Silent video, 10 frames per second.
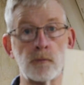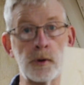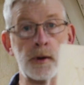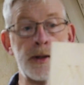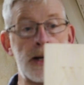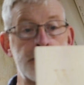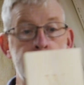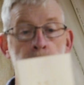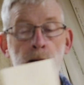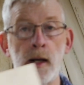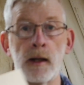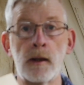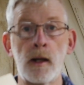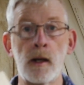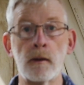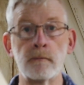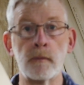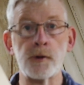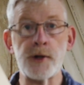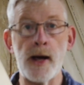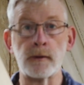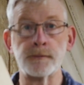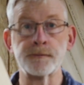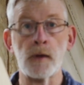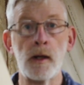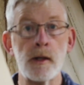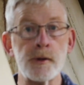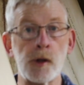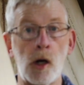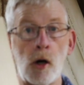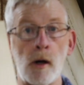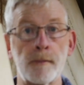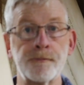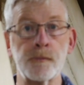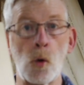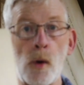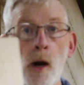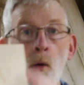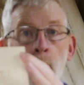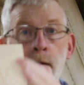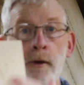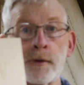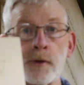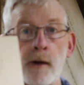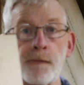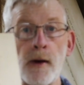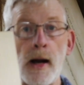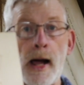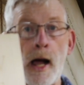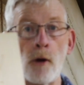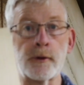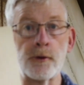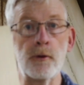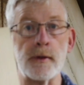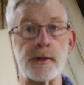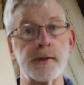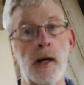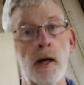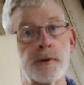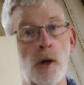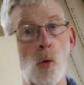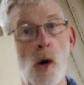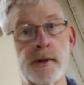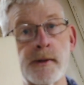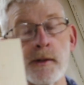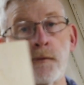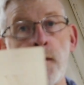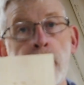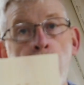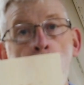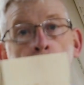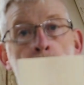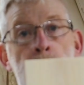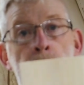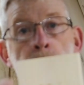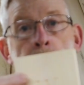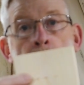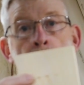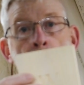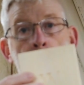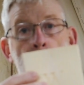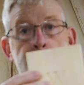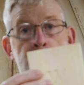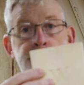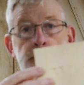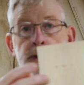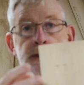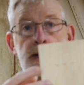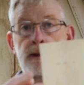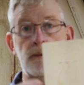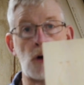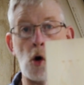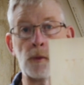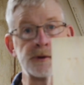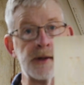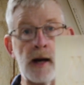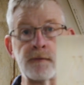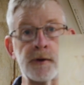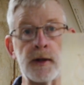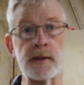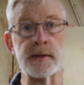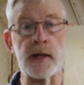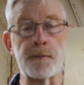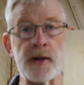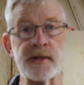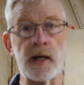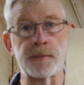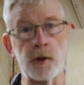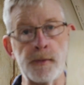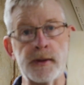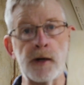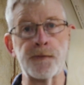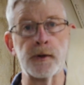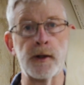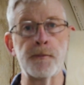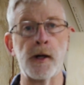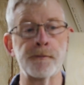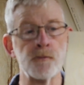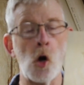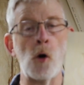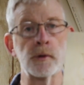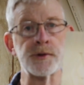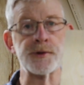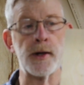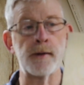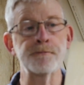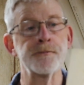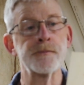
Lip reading: Really nice channel. So what I want to do is try to figure out how to do this. So I watched his video, and I basically did almost everything step by step, a little bit differently, but almost the same.